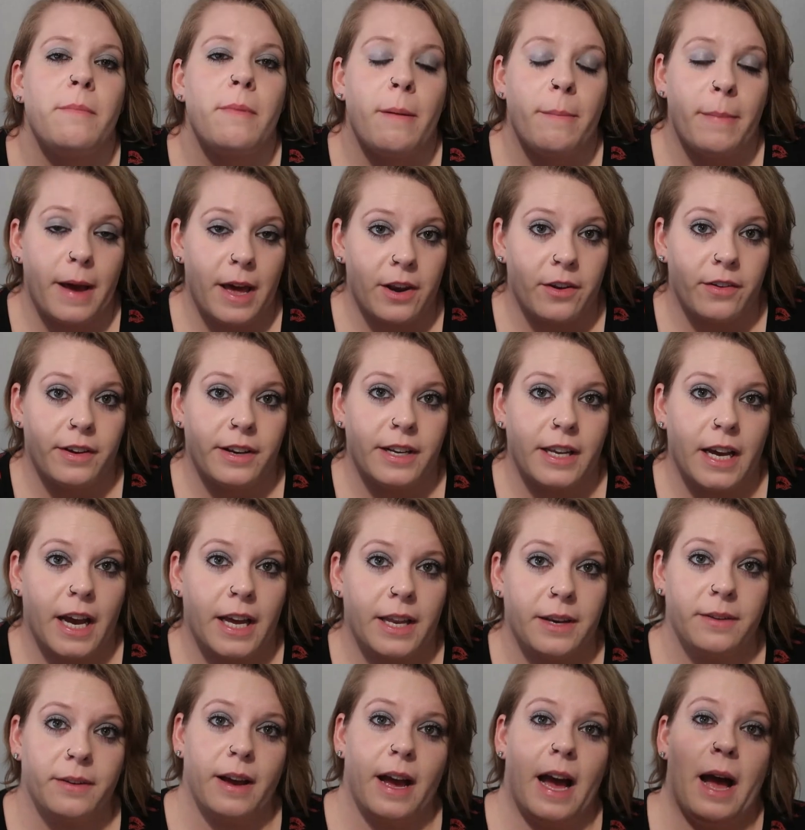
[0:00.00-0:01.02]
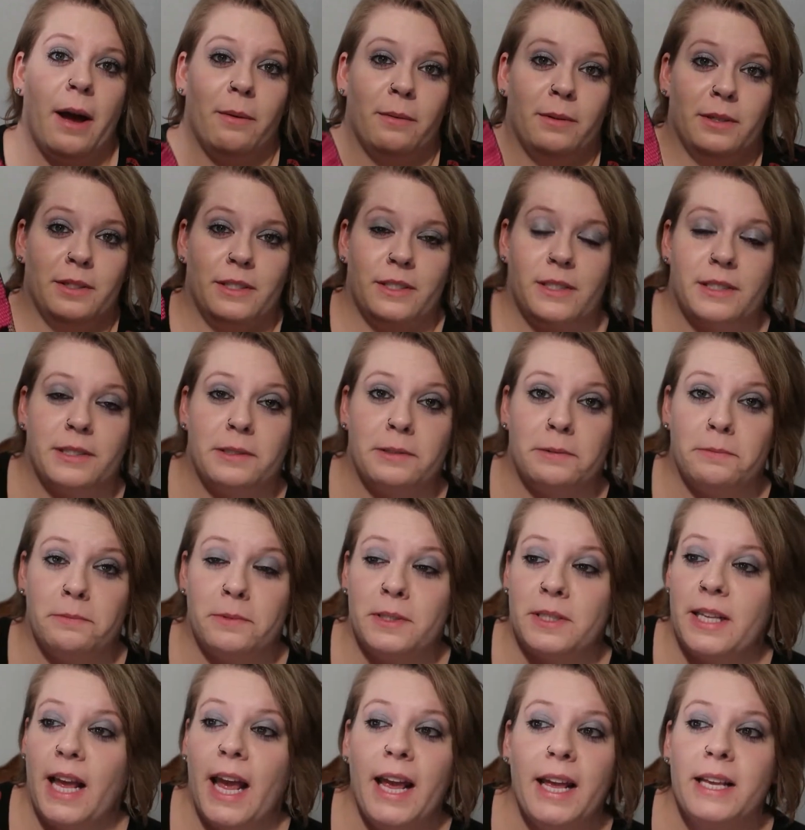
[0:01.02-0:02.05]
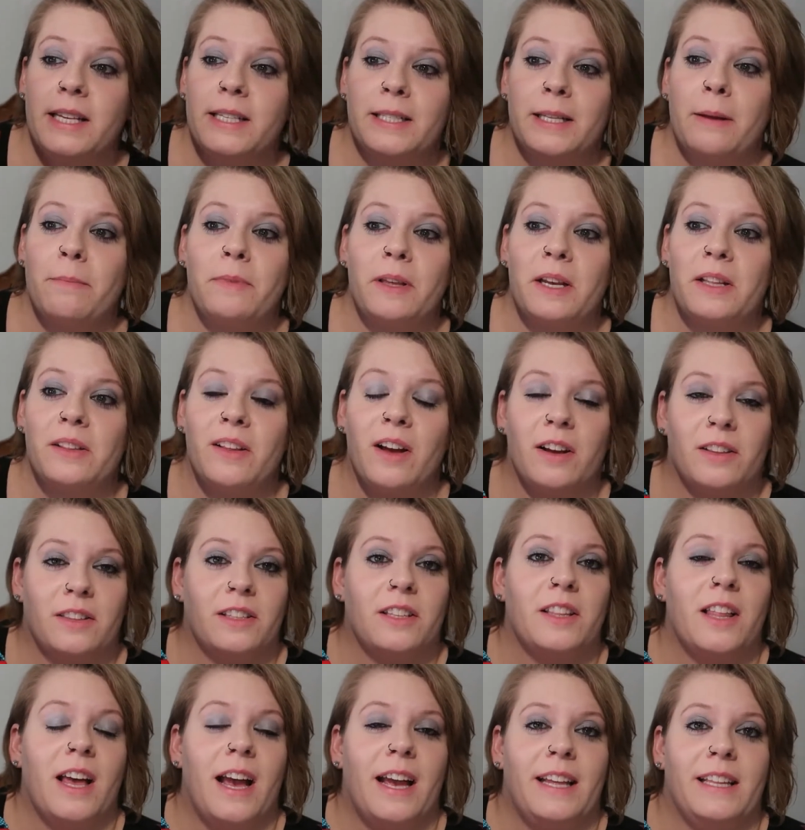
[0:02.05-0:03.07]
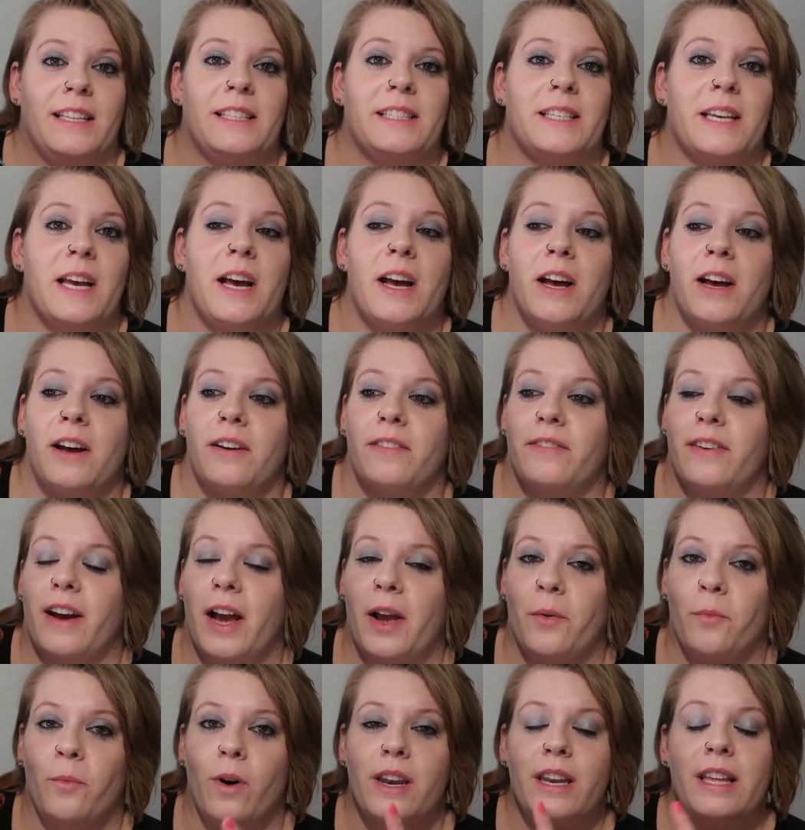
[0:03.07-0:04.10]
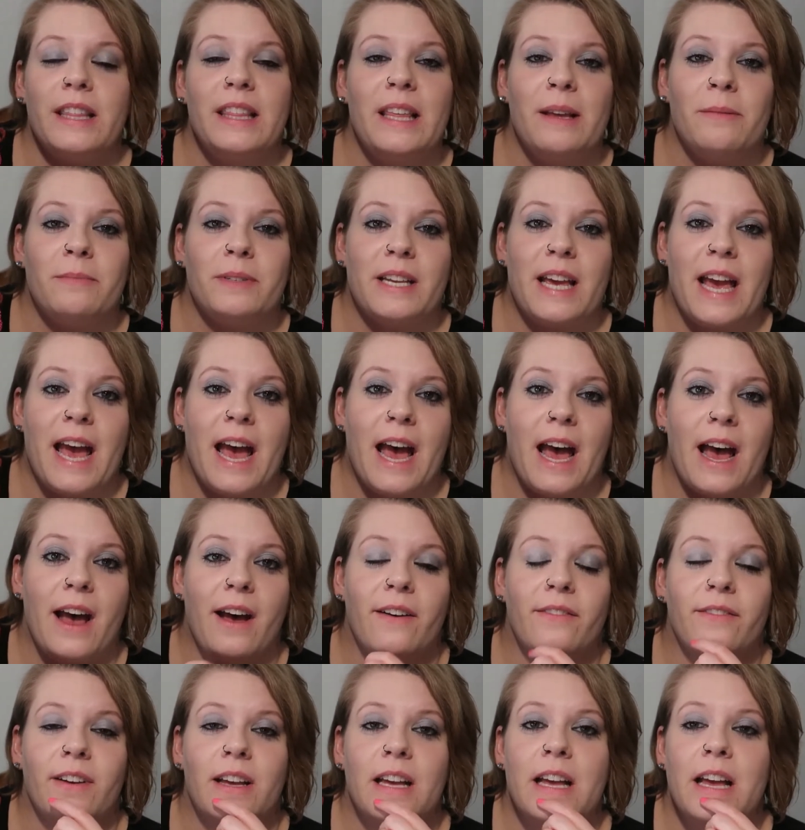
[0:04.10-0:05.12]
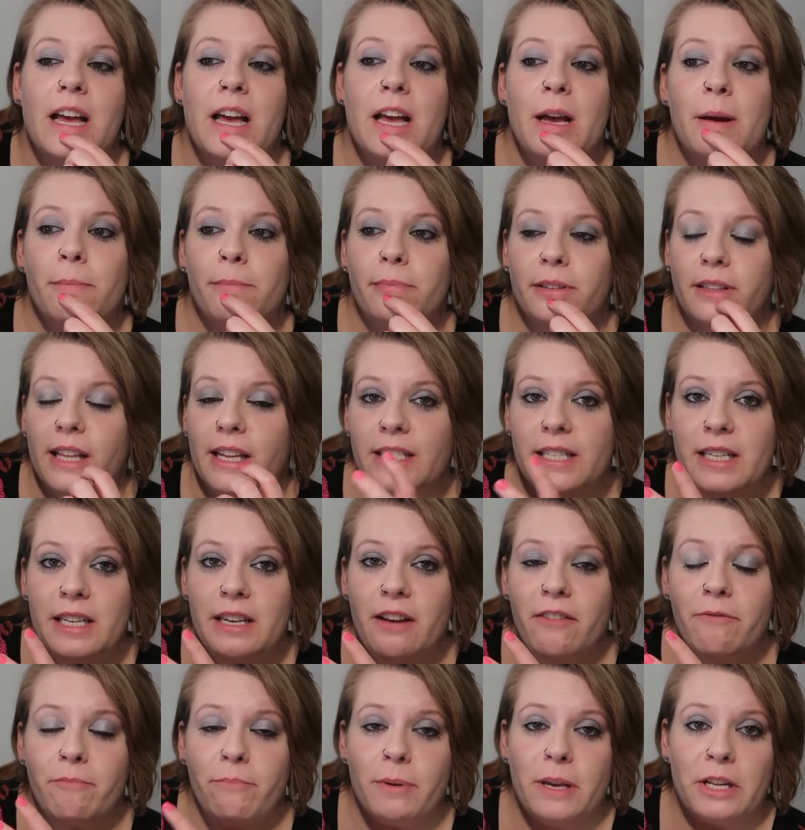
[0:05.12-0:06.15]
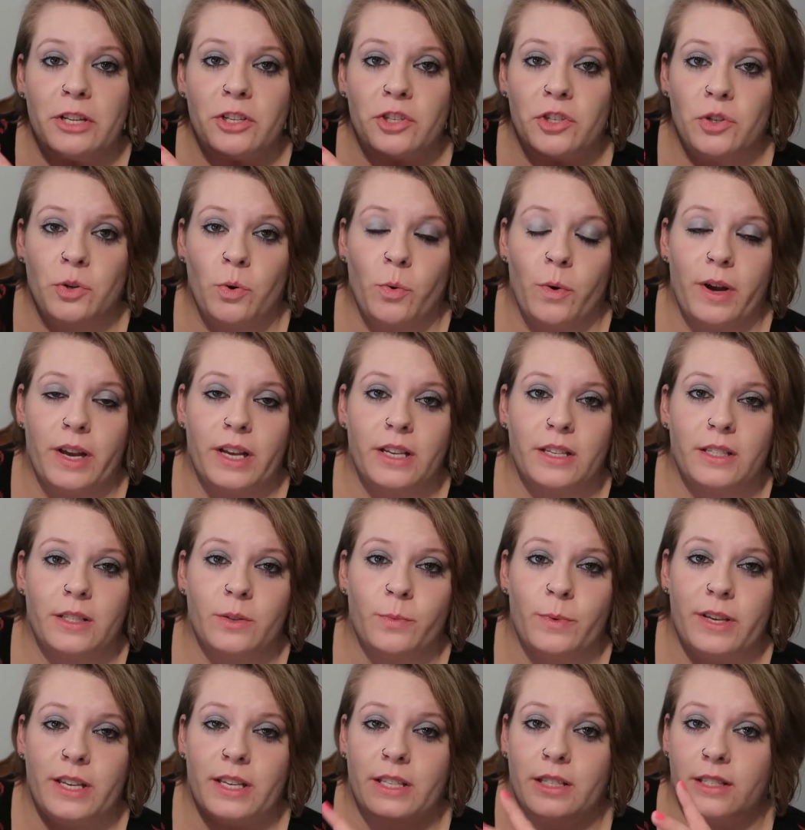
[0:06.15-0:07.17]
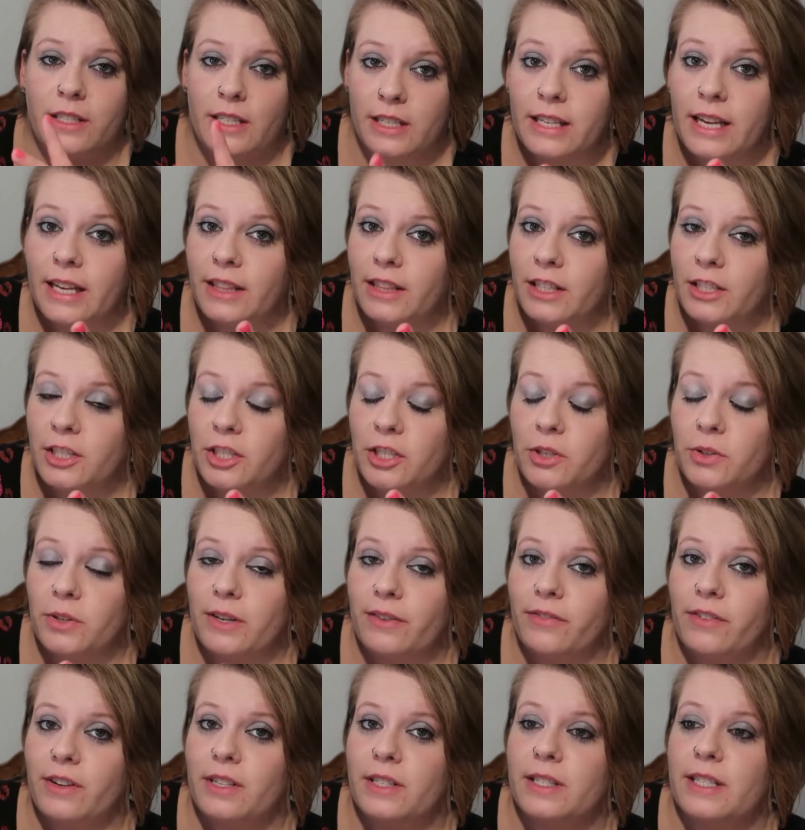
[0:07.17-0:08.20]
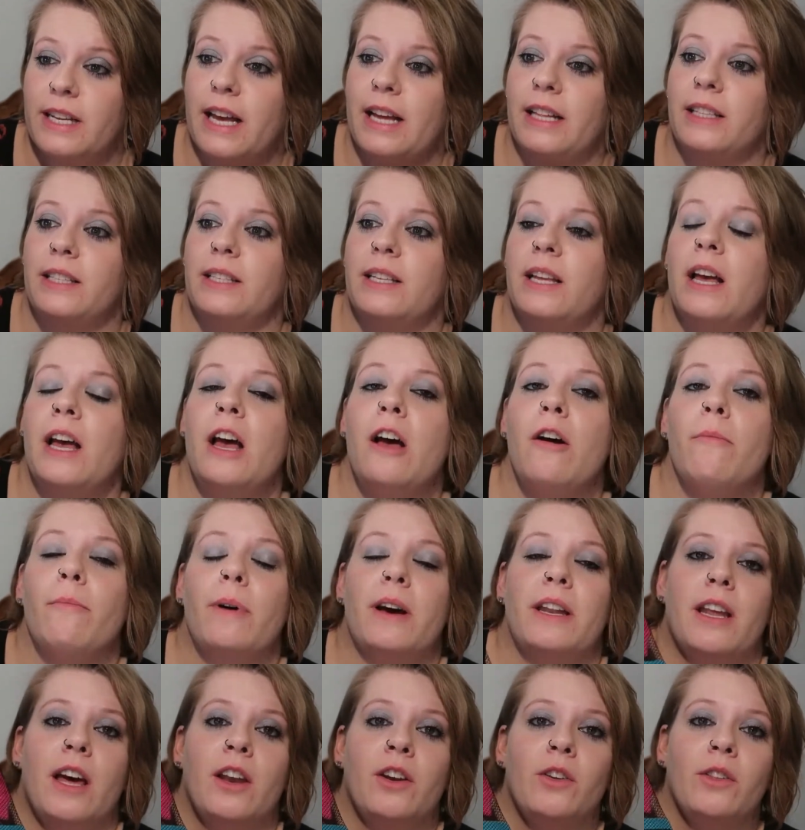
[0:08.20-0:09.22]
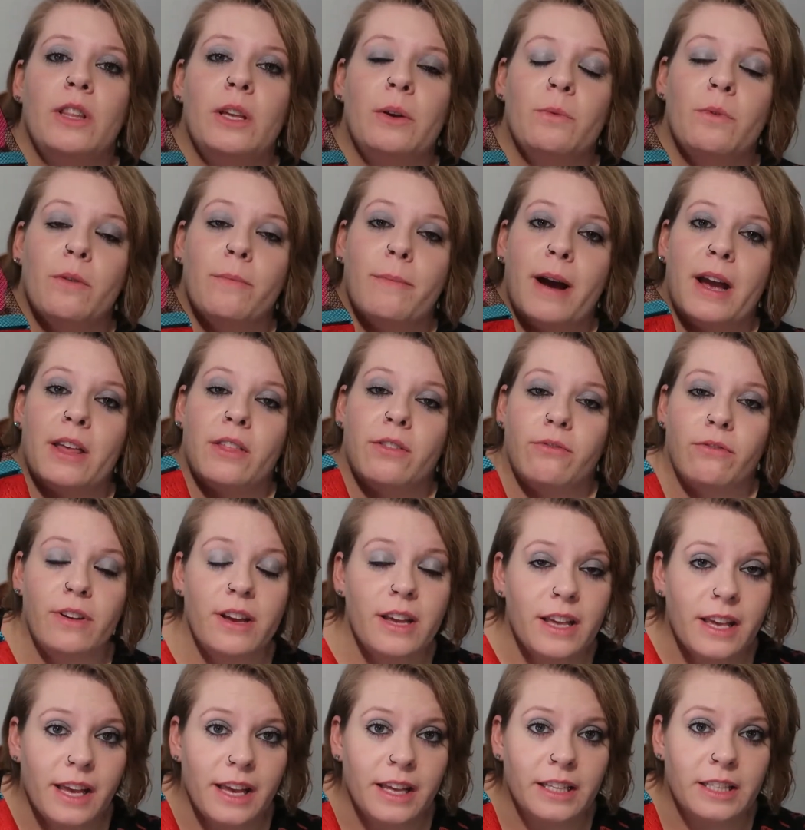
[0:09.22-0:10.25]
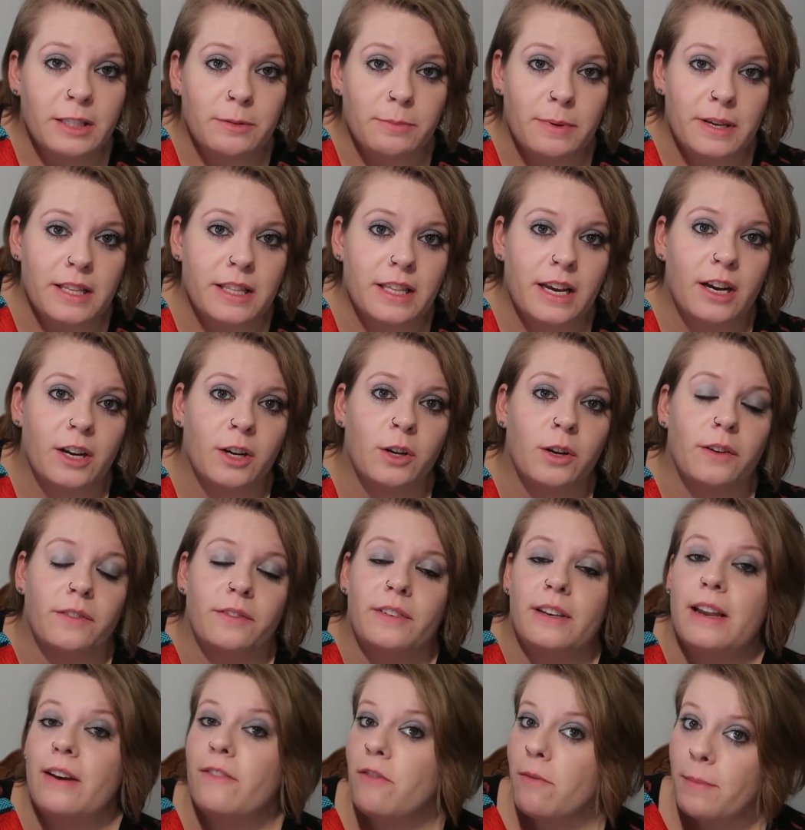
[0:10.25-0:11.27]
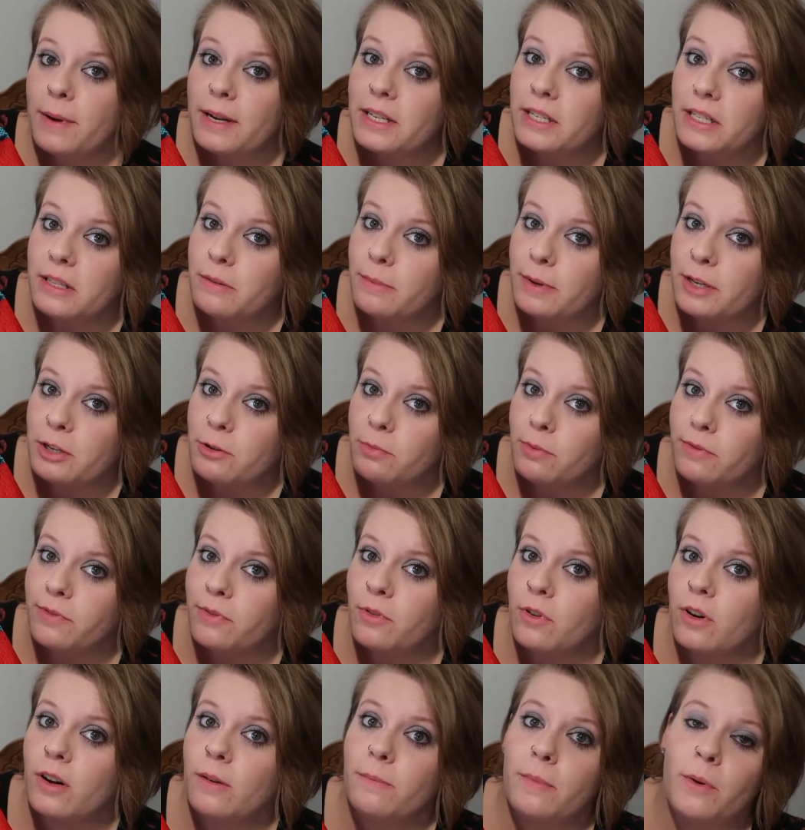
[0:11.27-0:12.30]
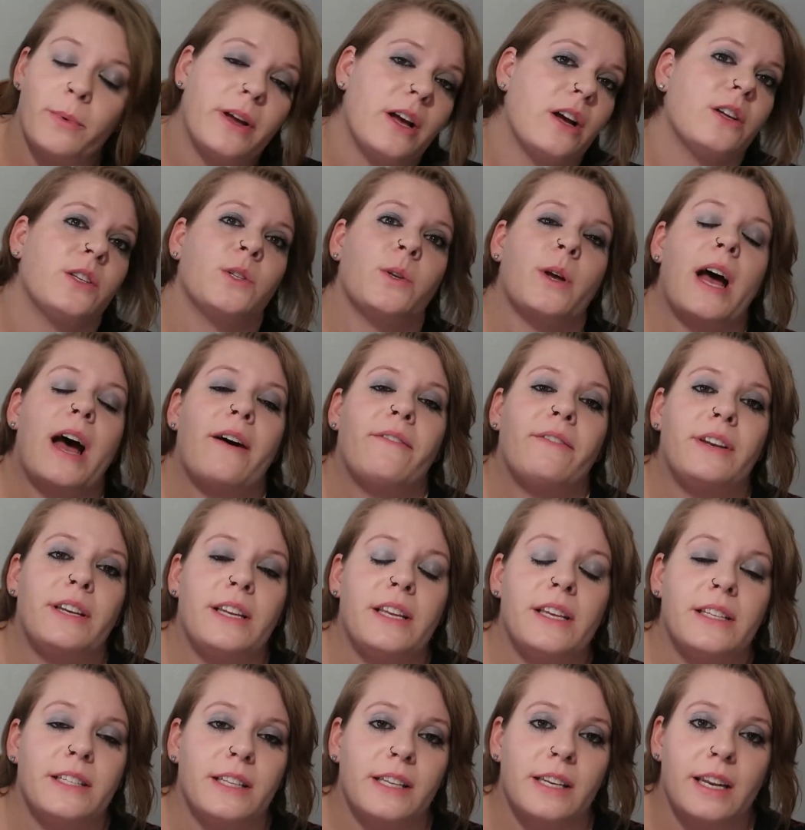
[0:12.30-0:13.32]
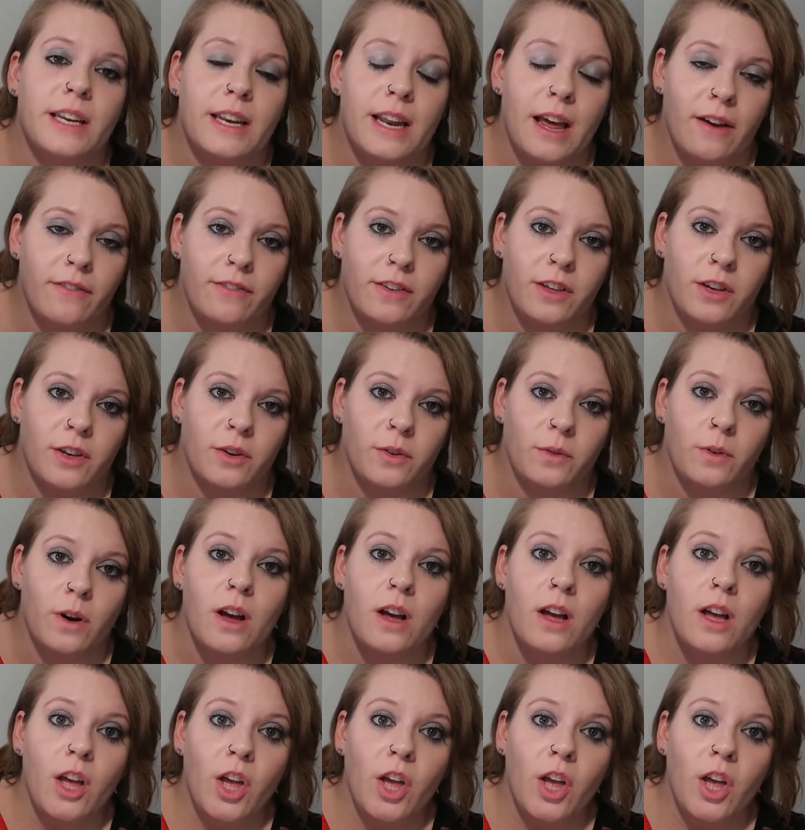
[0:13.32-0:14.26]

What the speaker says: My battery died. I was saying something along the lines of I wanted them to have plenty of beach toys. We did get the 2 different sets, but not only will my 3 kids be there who have never been to the beach before, but we also have a niece and a nephew